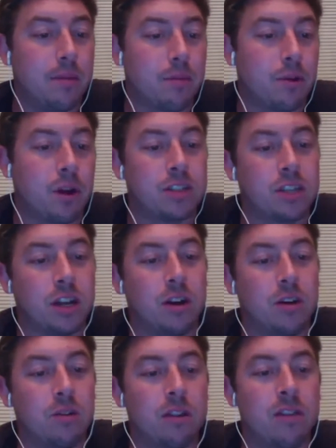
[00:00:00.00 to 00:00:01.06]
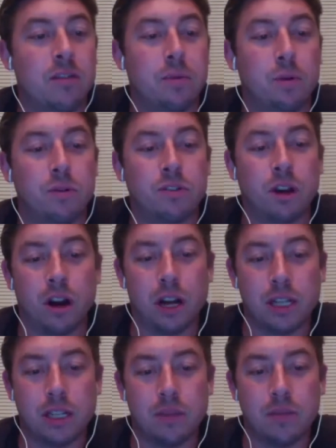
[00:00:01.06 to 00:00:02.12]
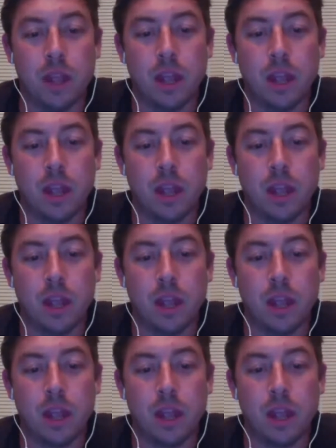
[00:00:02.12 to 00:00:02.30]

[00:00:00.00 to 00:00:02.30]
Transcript: Prosco. Liverpool's awesome.